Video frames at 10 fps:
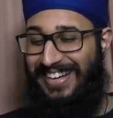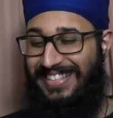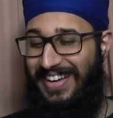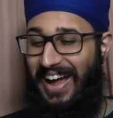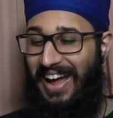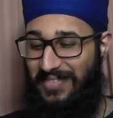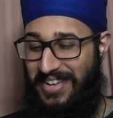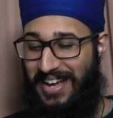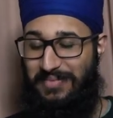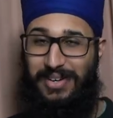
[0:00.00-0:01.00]
So
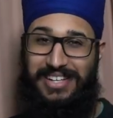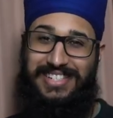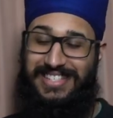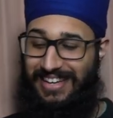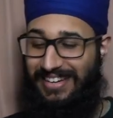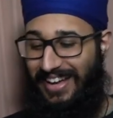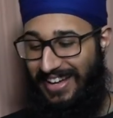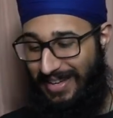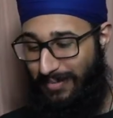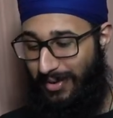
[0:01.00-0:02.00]
Abby, I put here, she's
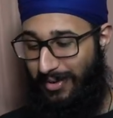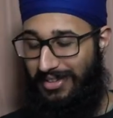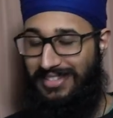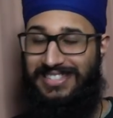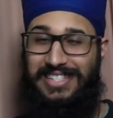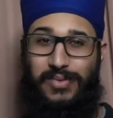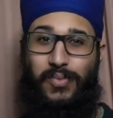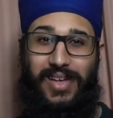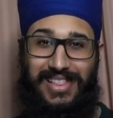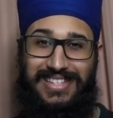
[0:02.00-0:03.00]
unlikable. She's
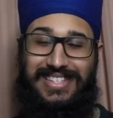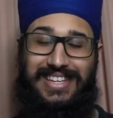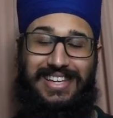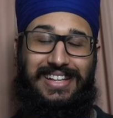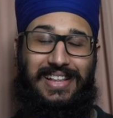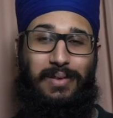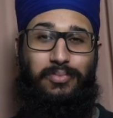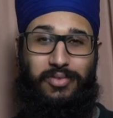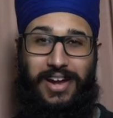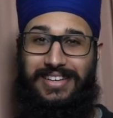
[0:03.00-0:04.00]
willing to kill a
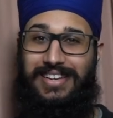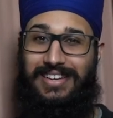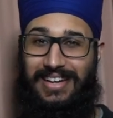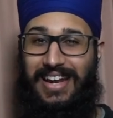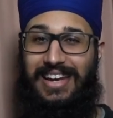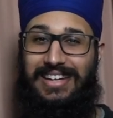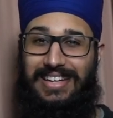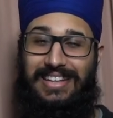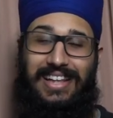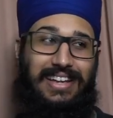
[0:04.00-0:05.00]
pregnant
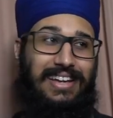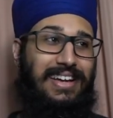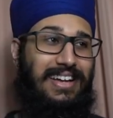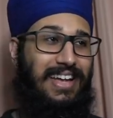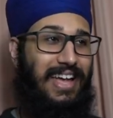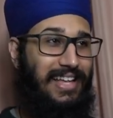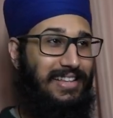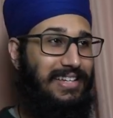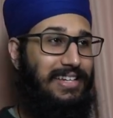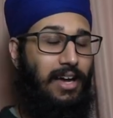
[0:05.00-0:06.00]
lady. Like,
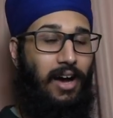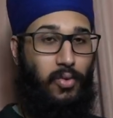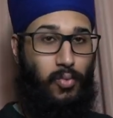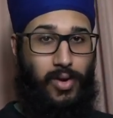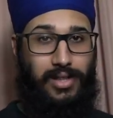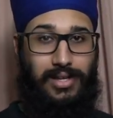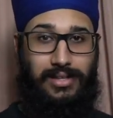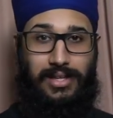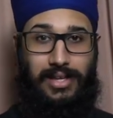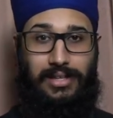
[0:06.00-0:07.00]
Ellie
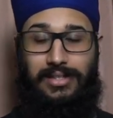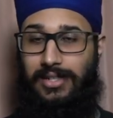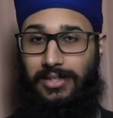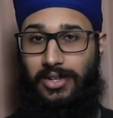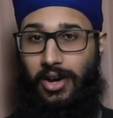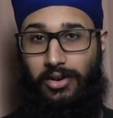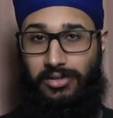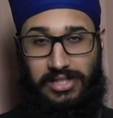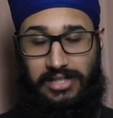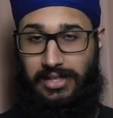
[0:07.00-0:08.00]
unwillingly didn't know
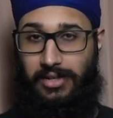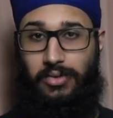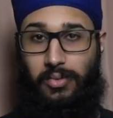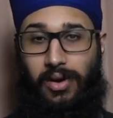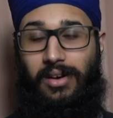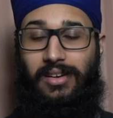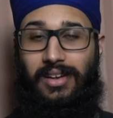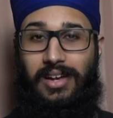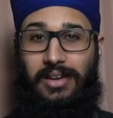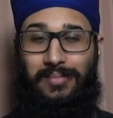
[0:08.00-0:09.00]
she killed one.
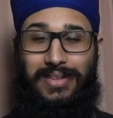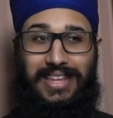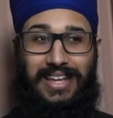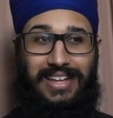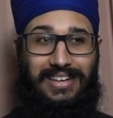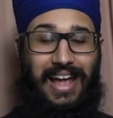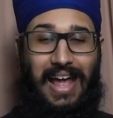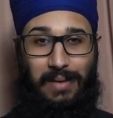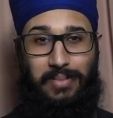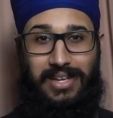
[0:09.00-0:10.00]
But then
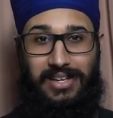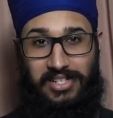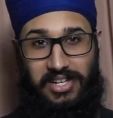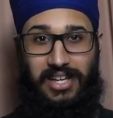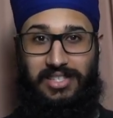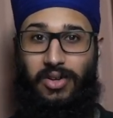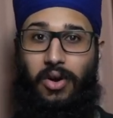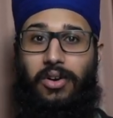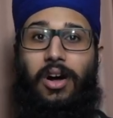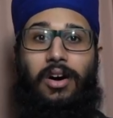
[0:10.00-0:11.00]
Abby, she gets
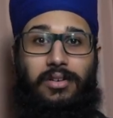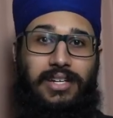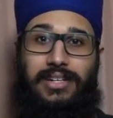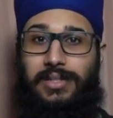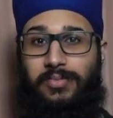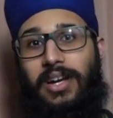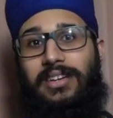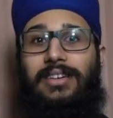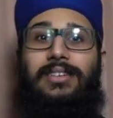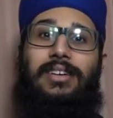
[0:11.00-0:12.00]
told, oh, Dina's
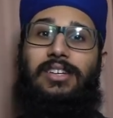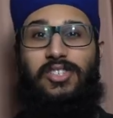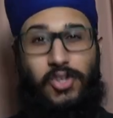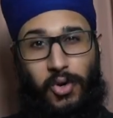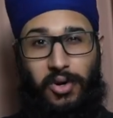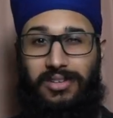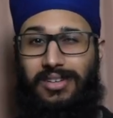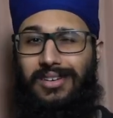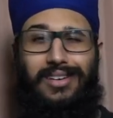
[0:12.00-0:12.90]
pregnant? Good.